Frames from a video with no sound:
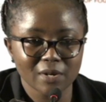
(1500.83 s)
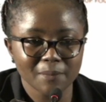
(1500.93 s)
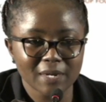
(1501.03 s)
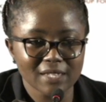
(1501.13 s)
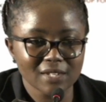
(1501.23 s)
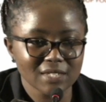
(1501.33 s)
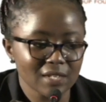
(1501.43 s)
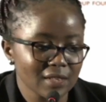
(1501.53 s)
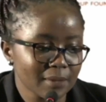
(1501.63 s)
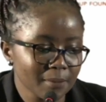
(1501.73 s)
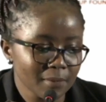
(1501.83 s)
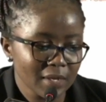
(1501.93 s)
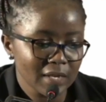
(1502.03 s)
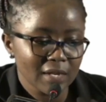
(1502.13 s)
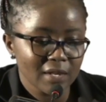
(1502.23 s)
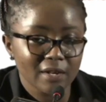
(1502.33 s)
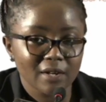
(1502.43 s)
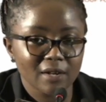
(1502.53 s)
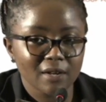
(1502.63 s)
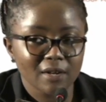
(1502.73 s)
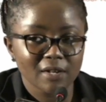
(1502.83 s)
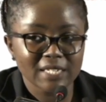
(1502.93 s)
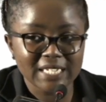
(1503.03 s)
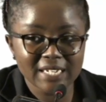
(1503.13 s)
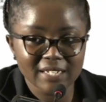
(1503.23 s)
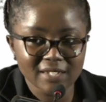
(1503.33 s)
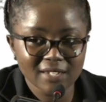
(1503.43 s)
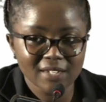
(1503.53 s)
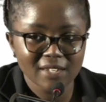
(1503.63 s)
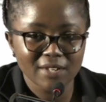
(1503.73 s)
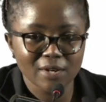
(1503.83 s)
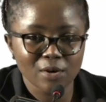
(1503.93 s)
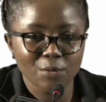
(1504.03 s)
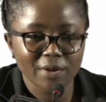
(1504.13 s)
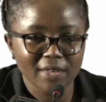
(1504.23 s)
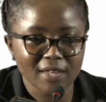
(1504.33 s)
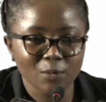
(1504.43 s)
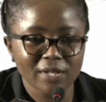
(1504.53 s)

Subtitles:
or a brother, tell them degree ya kuingia,